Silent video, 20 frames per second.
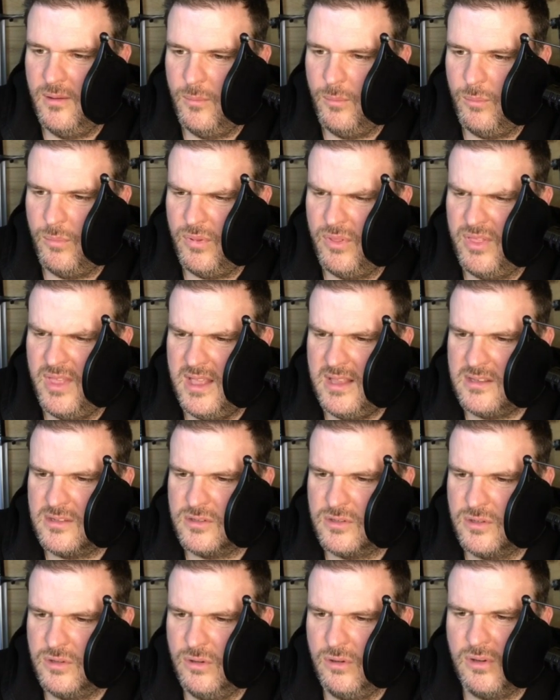But
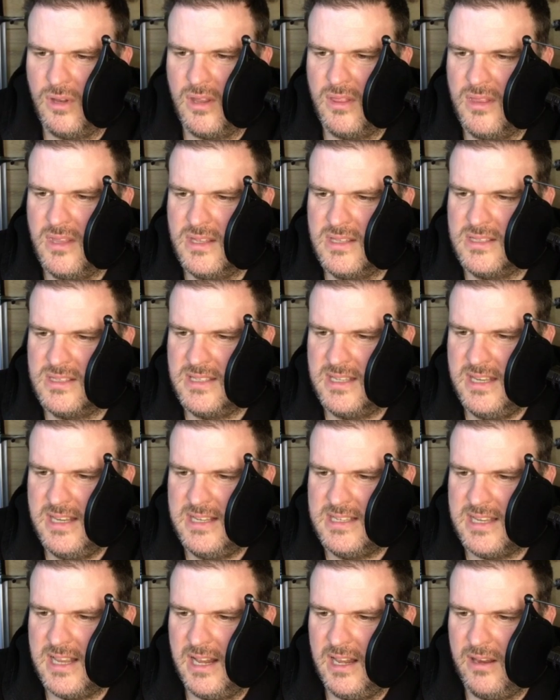that's good, and the
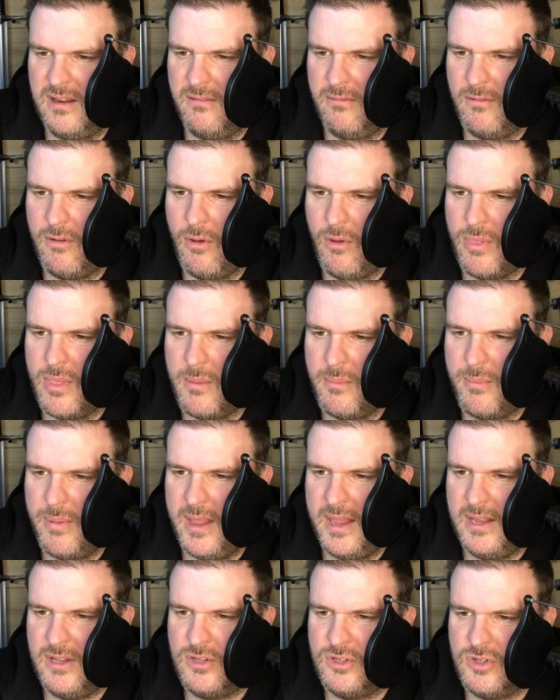detailing I've got on the
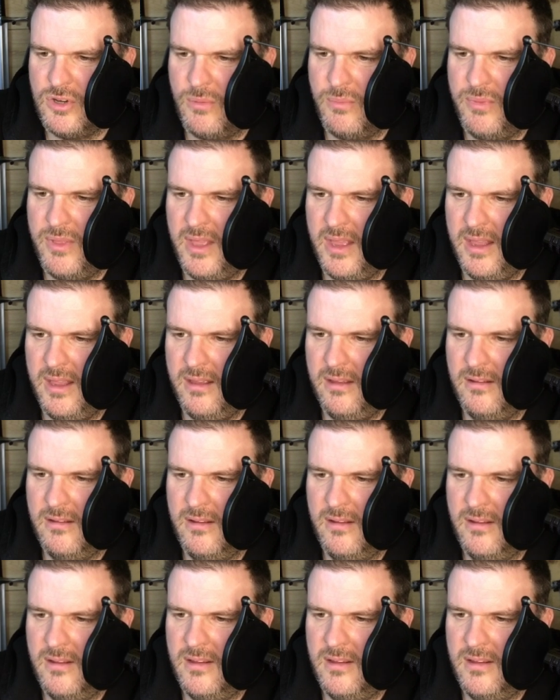paint job there,